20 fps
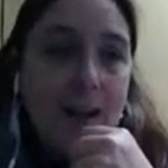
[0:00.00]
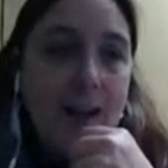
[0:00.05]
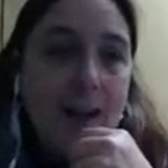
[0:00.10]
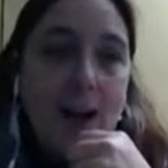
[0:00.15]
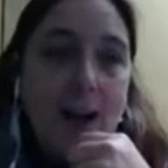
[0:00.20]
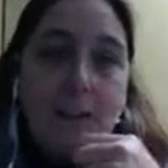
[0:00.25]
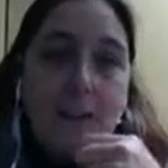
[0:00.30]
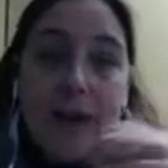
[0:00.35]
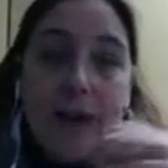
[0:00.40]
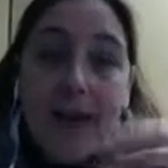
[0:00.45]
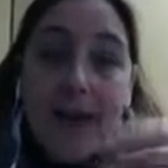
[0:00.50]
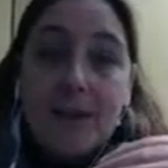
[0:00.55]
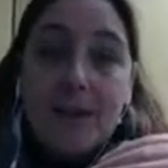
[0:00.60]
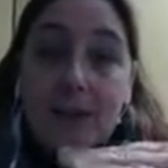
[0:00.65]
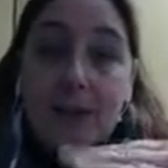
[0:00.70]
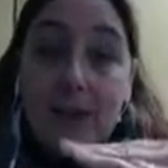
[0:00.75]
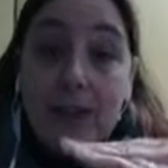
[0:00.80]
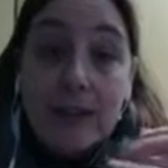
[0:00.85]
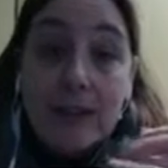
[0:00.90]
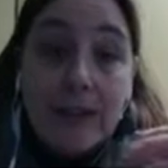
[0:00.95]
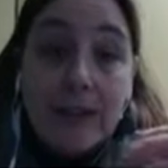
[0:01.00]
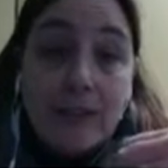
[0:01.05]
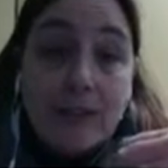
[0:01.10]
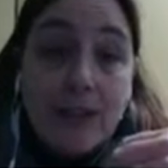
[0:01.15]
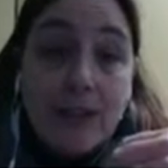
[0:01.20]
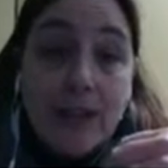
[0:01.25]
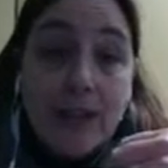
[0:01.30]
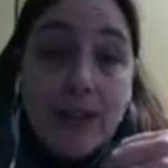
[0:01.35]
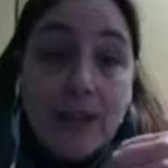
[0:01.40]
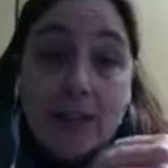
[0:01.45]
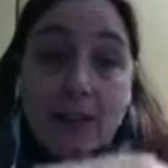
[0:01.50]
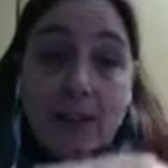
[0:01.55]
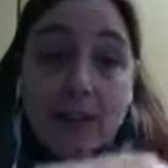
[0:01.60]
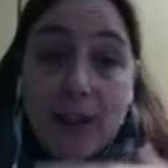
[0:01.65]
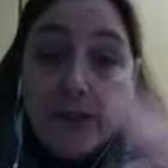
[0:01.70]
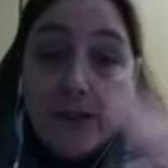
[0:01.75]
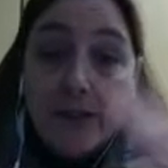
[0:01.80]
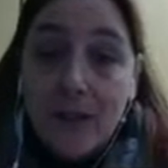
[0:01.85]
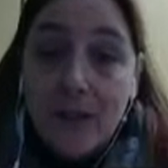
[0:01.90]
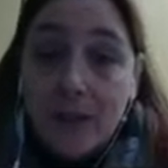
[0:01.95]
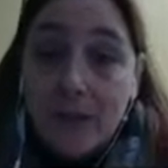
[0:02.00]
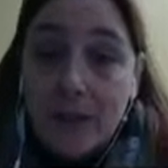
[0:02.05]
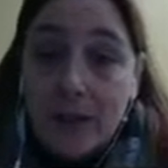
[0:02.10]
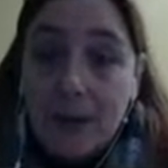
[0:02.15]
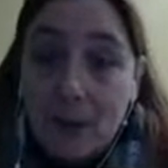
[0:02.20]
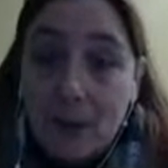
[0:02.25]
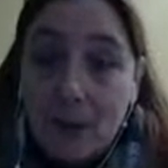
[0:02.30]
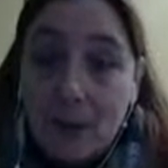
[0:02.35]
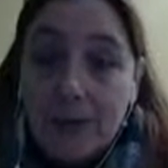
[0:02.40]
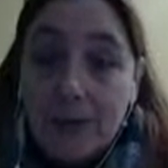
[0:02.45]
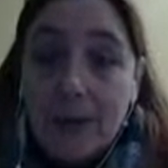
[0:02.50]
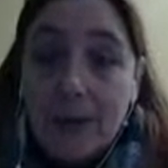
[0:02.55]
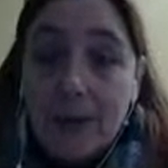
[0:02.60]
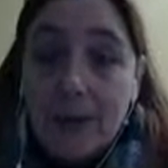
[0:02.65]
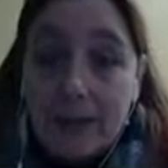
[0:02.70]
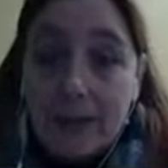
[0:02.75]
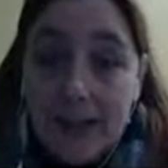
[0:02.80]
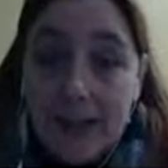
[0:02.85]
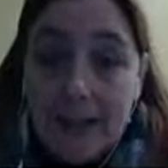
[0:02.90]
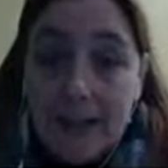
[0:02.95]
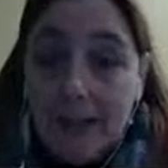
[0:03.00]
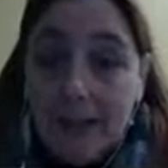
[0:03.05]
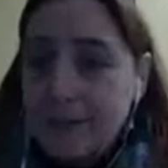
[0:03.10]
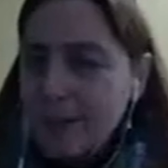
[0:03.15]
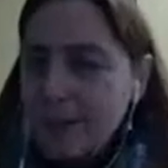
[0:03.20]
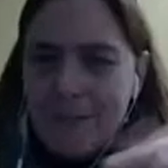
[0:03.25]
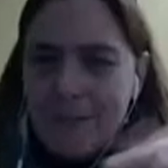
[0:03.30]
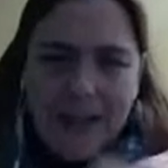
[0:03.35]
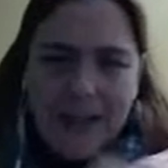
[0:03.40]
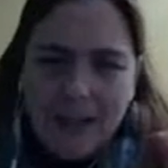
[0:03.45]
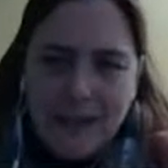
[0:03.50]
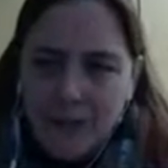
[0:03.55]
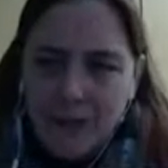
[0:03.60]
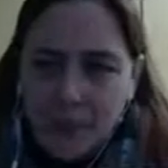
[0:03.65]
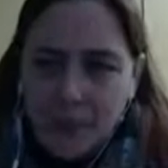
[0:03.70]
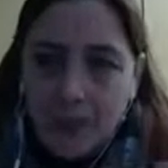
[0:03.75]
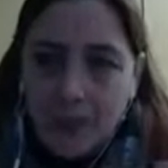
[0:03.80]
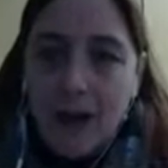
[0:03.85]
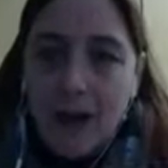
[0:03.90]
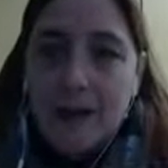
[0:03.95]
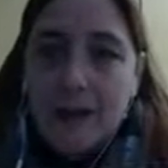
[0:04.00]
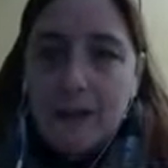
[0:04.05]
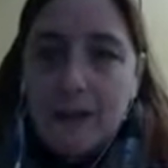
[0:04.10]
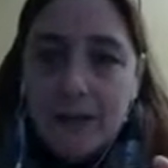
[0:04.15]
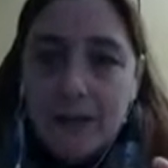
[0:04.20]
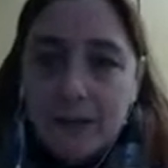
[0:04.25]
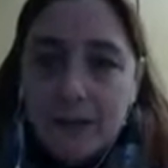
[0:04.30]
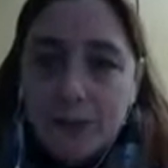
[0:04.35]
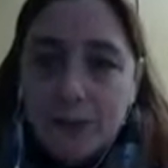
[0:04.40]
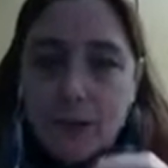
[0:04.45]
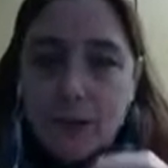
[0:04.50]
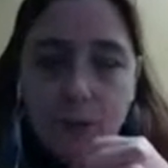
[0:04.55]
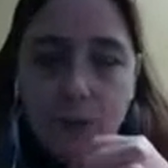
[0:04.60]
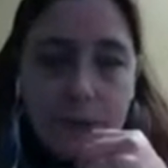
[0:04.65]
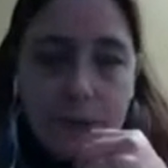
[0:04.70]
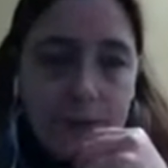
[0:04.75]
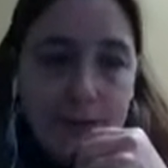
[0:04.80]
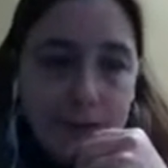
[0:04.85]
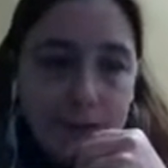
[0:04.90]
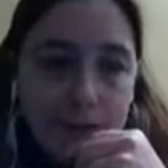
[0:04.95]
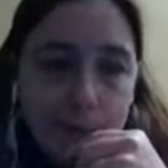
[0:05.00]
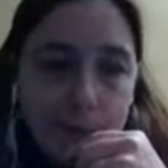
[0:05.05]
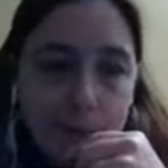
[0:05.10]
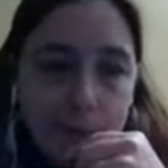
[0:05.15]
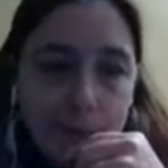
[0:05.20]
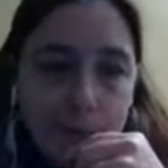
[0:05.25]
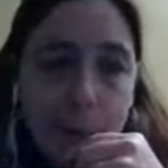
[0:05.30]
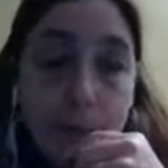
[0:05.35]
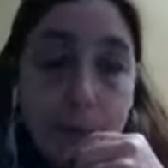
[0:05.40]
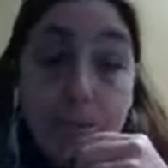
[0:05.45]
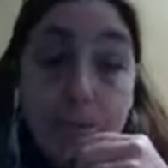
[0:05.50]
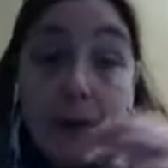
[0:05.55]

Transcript: And so they live together as something called lichen. There are many different kinds. These are two examples.